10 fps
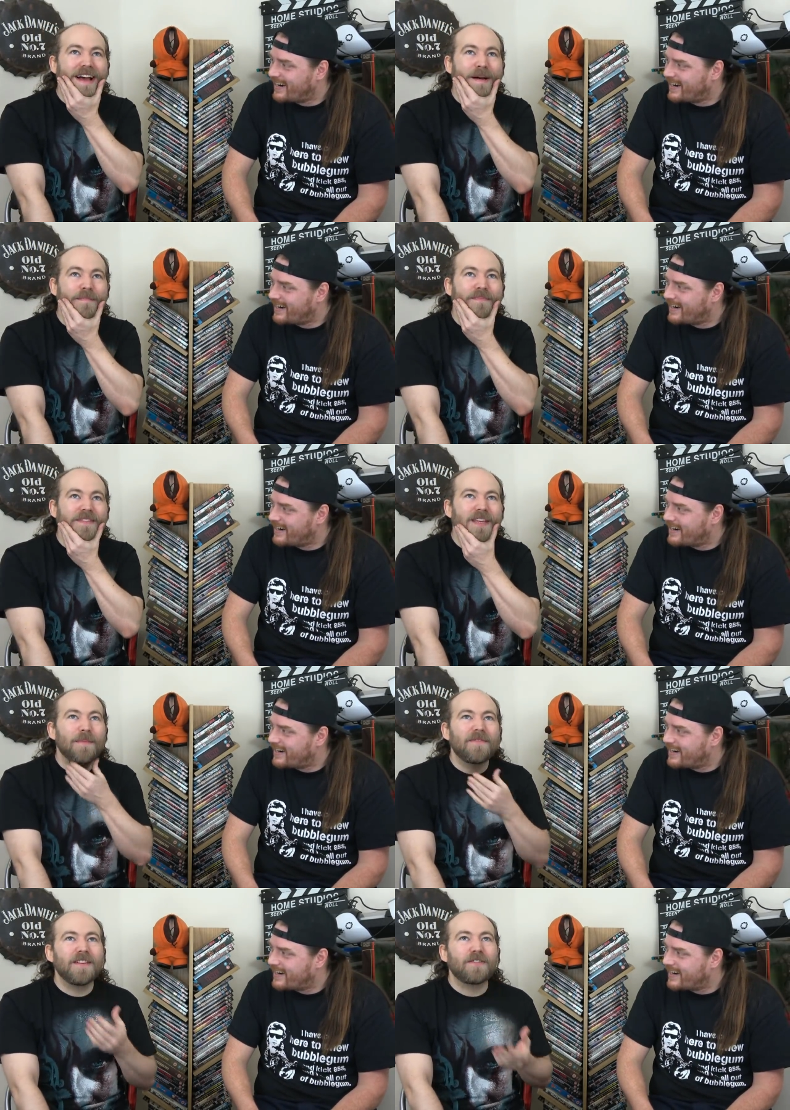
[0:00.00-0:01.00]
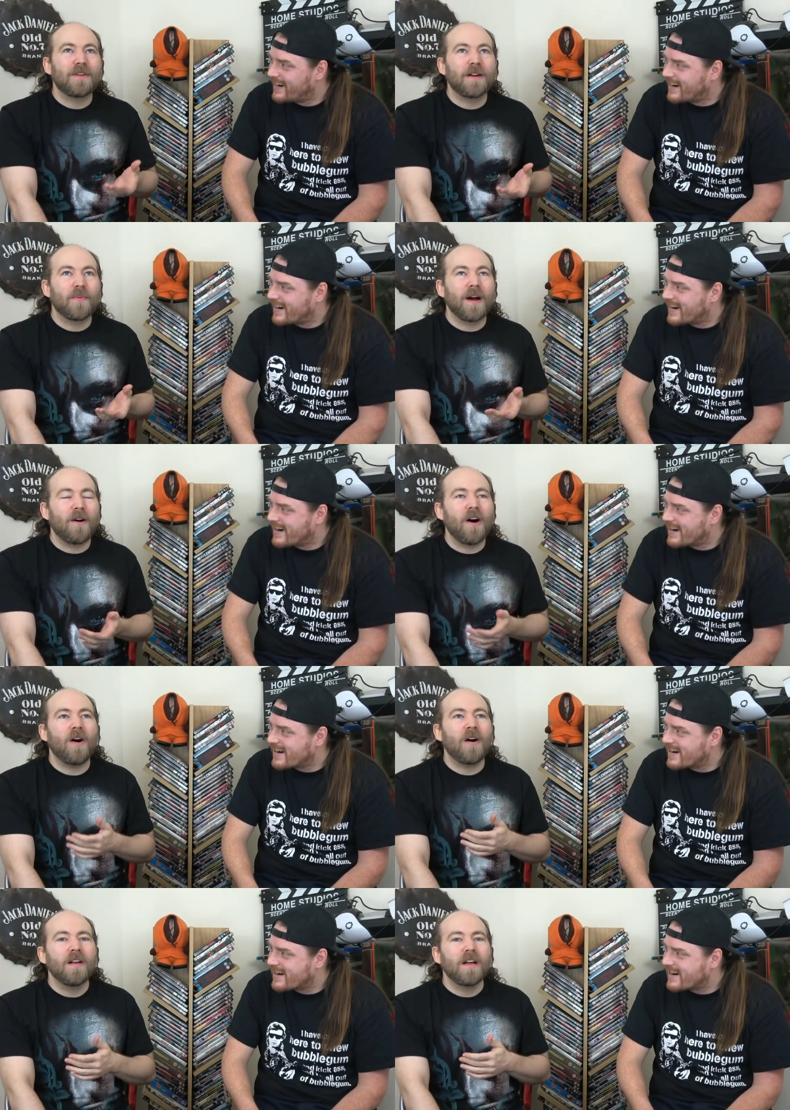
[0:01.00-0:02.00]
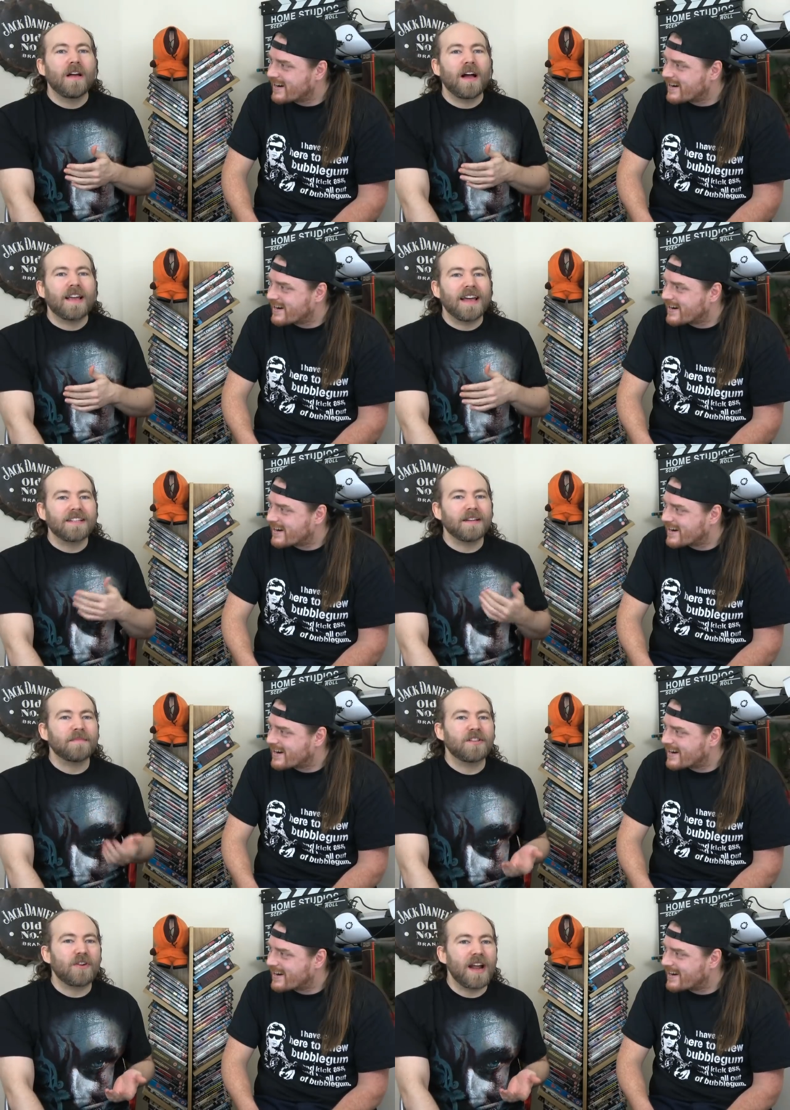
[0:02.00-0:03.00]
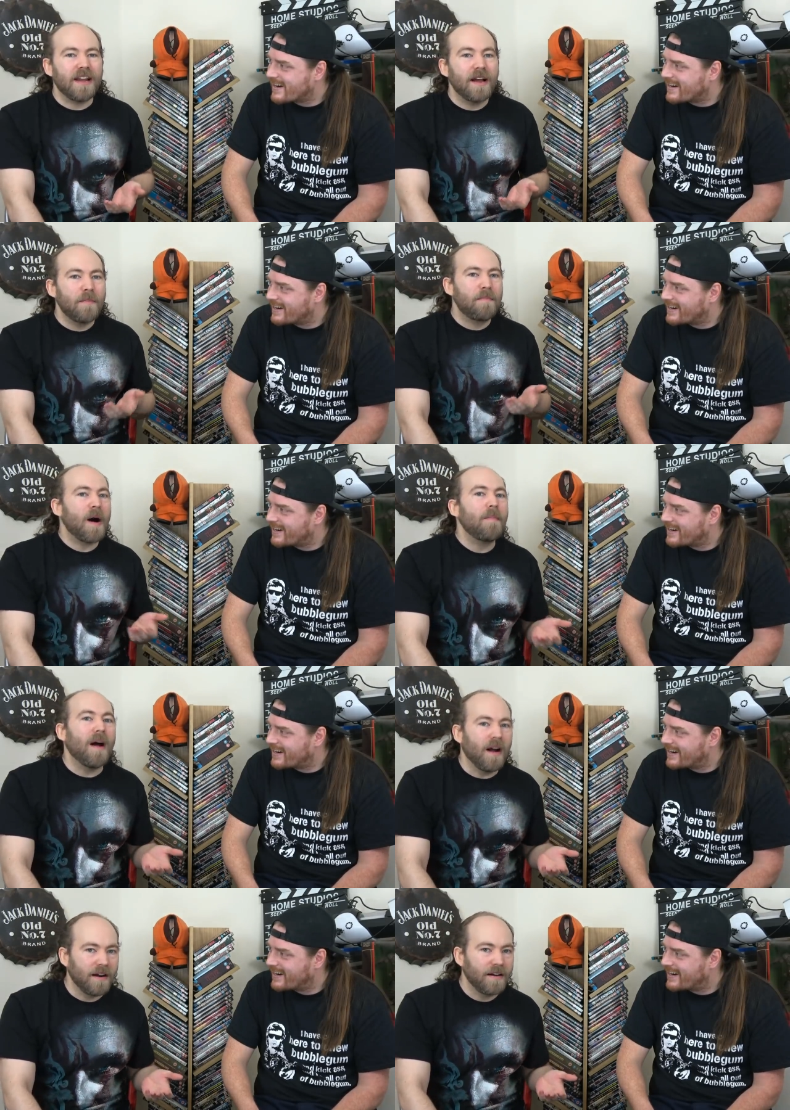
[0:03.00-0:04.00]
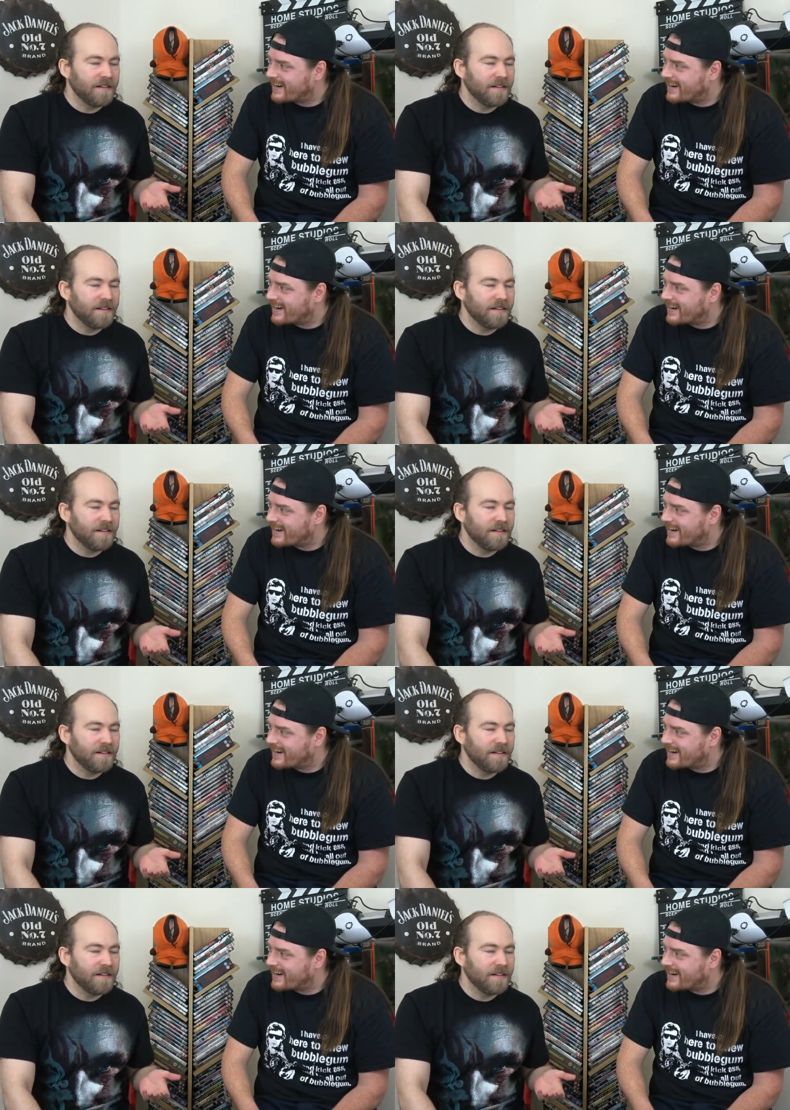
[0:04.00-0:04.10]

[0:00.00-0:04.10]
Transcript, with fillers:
Speaker 1: um, Timothy Treadwell, ah, oh, I guess I'm straight. Bummer.